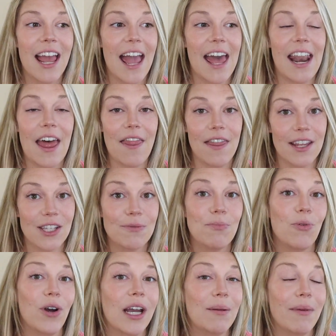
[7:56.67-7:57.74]
And at this
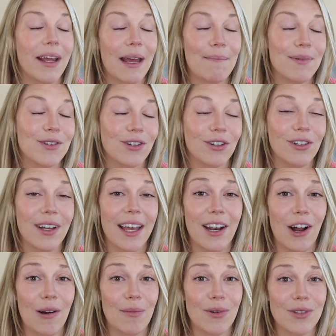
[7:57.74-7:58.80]
point, my epidural had
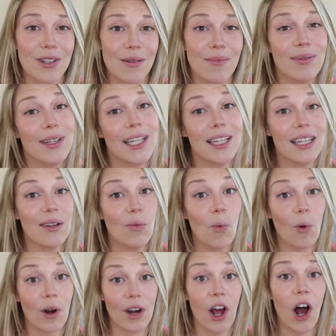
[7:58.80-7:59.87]
almost completely
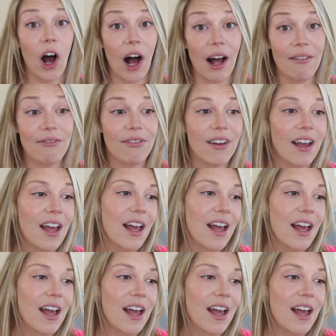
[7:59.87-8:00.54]
worn off.